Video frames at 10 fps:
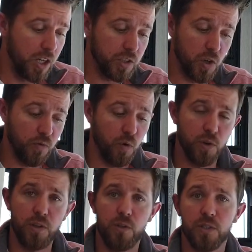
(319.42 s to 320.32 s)
So if we're
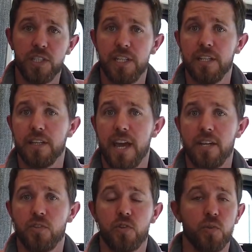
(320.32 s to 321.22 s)
using
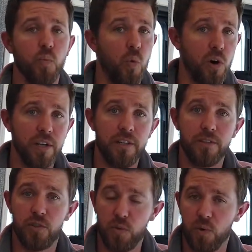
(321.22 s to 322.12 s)
a
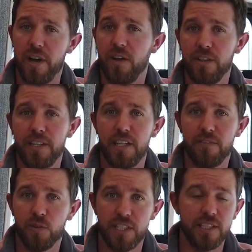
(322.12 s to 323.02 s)
1 2-watt LED
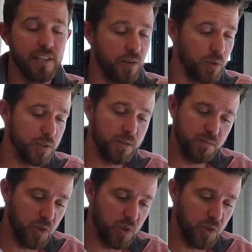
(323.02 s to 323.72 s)
for easy numbers,